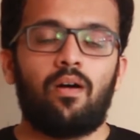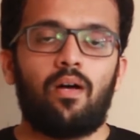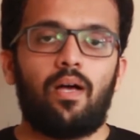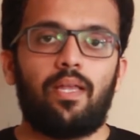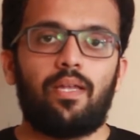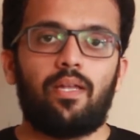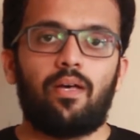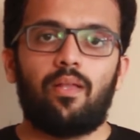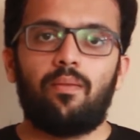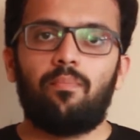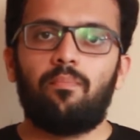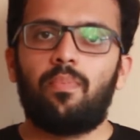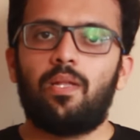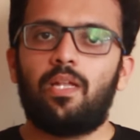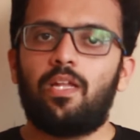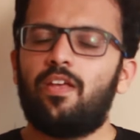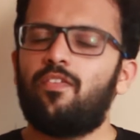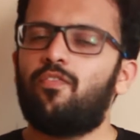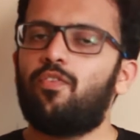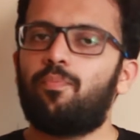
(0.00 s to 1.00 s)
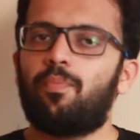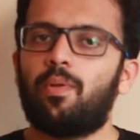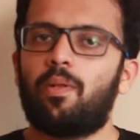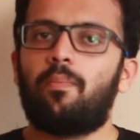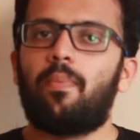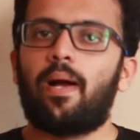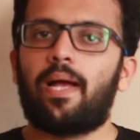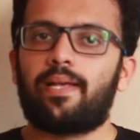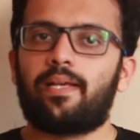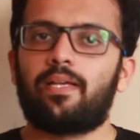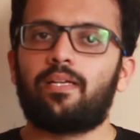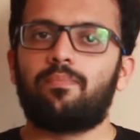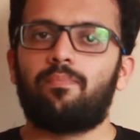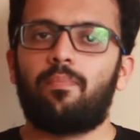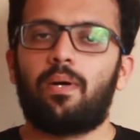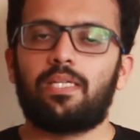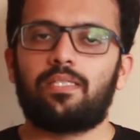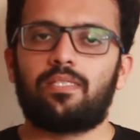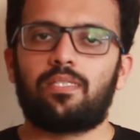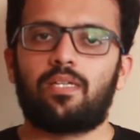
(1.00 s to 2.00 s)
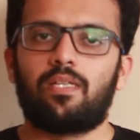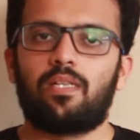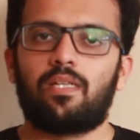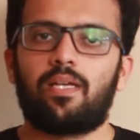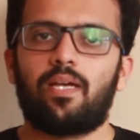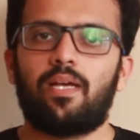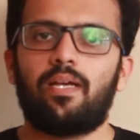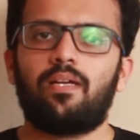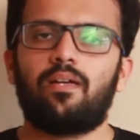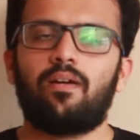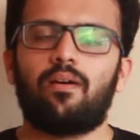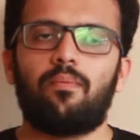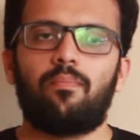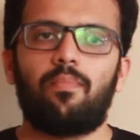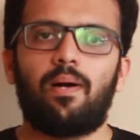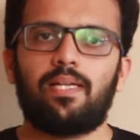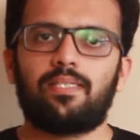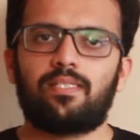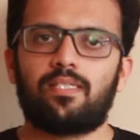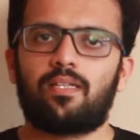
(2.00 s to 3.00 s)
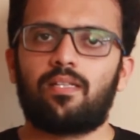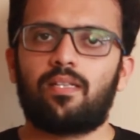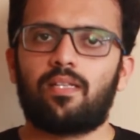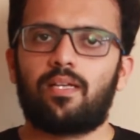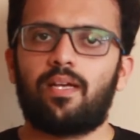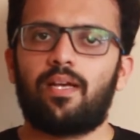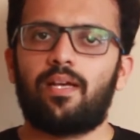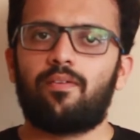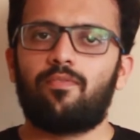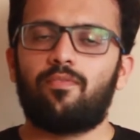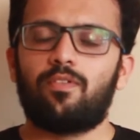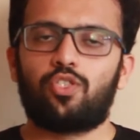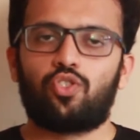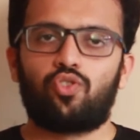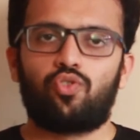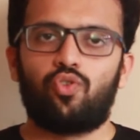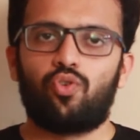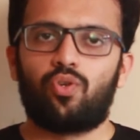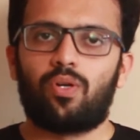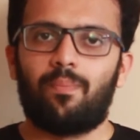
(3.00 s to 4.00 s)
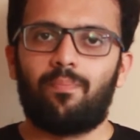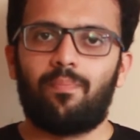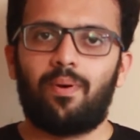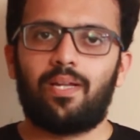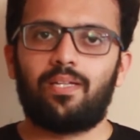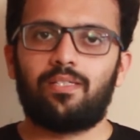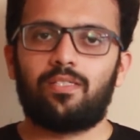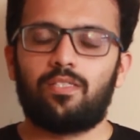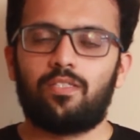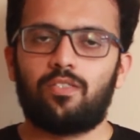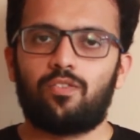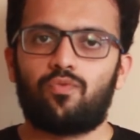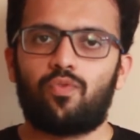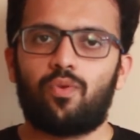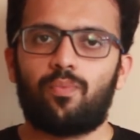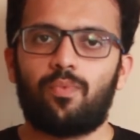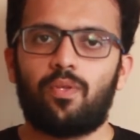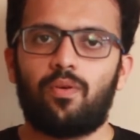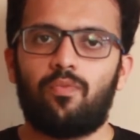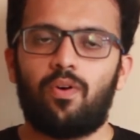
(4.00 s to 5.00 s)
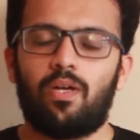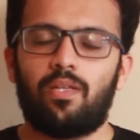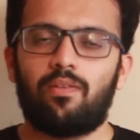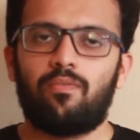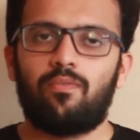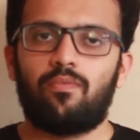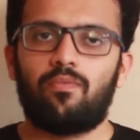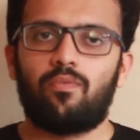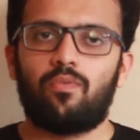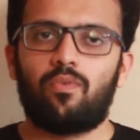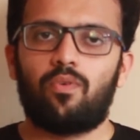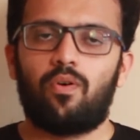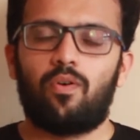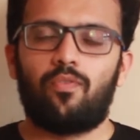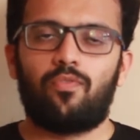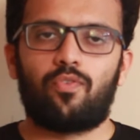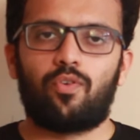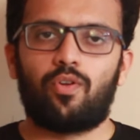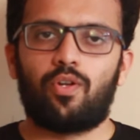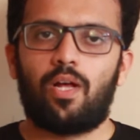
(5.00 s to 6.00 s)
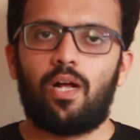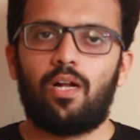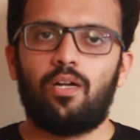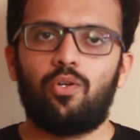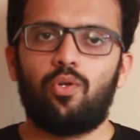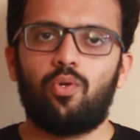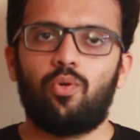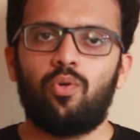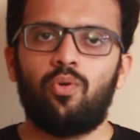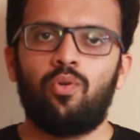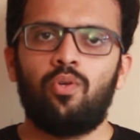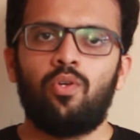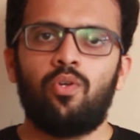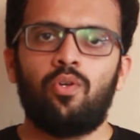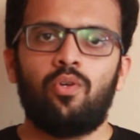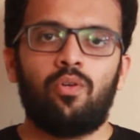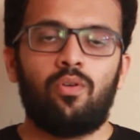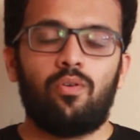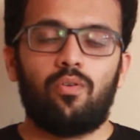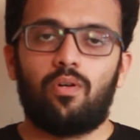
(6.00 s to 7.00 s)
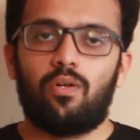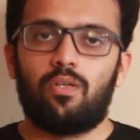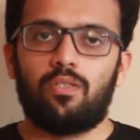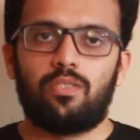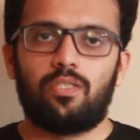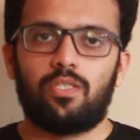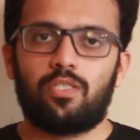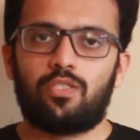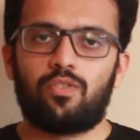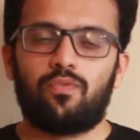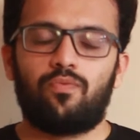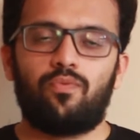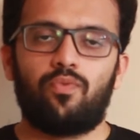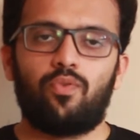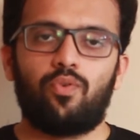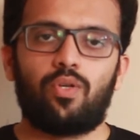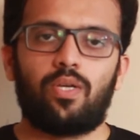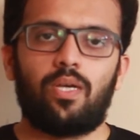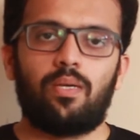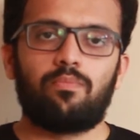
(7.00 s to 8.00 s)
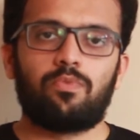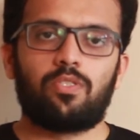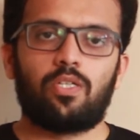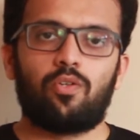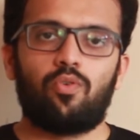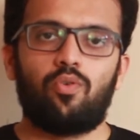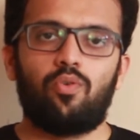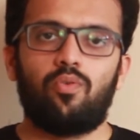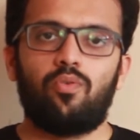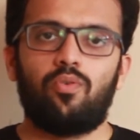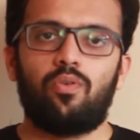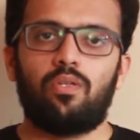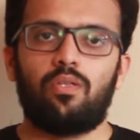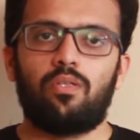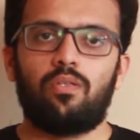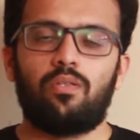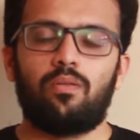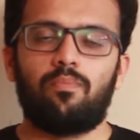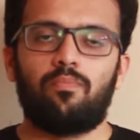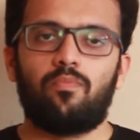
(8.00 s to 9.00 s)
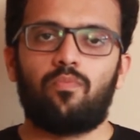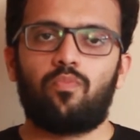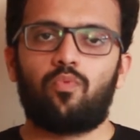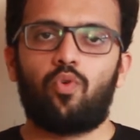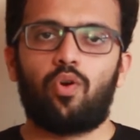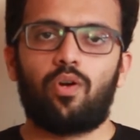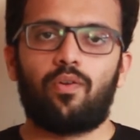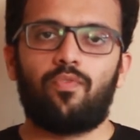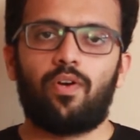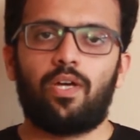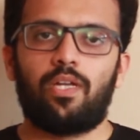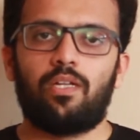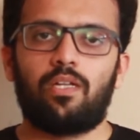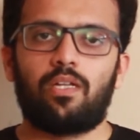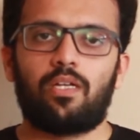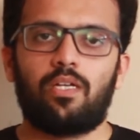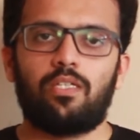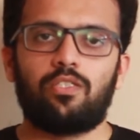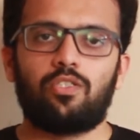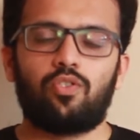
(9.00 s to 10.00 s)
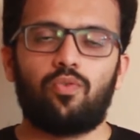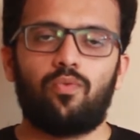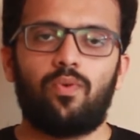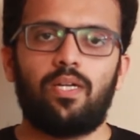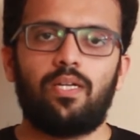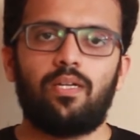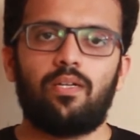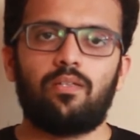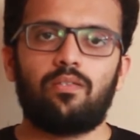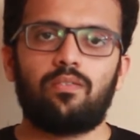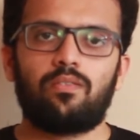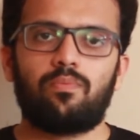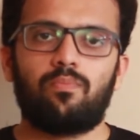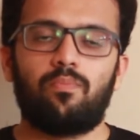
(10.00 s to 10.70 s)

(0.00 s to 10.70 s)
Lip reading: An unbelievable bicycle kick, a bicycle kick which drew comparisons from the one of Ronaldo just a few games ago in the quarterfinal against Juventus.